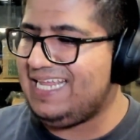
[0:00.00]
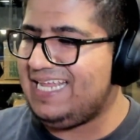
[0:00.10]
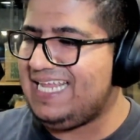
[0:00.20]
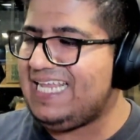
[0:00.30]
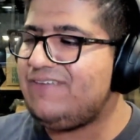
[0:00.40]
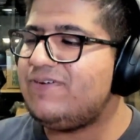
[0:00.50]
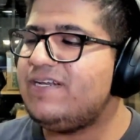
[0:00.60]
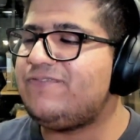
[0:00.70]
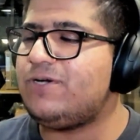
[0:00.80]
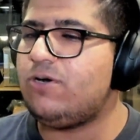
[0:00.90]
even
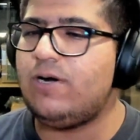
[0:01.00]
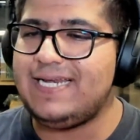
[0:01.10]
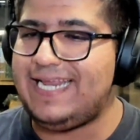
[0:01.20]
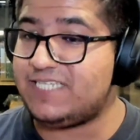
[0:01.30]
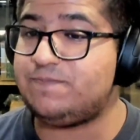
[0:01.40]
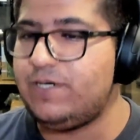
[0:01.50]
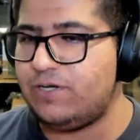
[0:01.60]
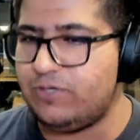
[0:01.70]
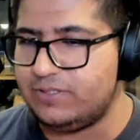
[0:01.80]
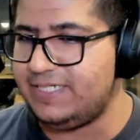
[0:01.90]
if you're not an expert of
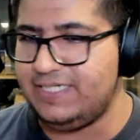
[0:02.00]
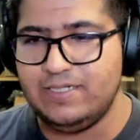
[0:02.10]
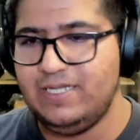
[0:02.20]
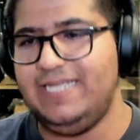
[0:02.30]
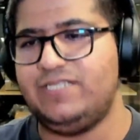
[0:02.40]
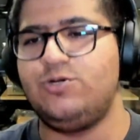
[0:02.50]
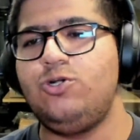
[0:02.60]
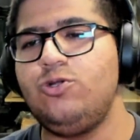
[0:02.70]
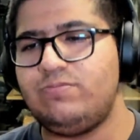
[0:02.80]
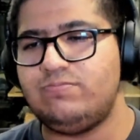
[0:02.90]
all three, it's good
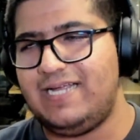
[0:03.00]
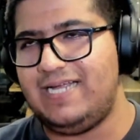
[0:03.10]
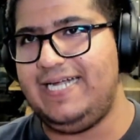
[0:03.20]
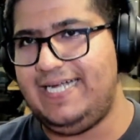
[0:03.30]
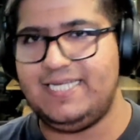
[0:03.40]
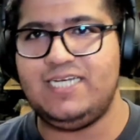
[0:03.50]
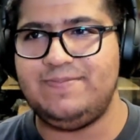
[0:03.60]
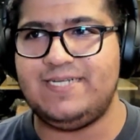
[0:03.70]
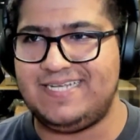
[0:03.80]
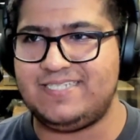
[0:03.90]
to ideally be
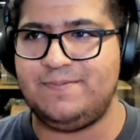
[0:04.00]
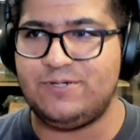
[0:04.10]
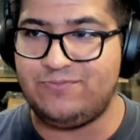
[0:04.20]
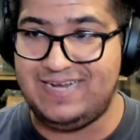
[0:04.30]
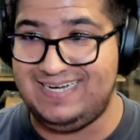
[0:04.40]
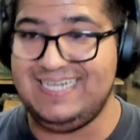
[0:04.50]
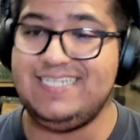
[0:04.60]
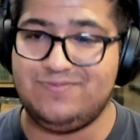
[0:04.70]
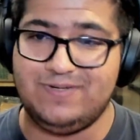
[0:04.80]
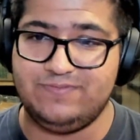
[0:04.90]
an expert of at
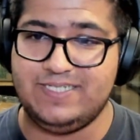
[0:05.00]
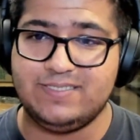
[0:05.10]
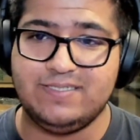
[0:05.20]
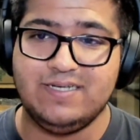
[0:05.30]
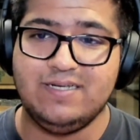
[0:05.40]
least one of these.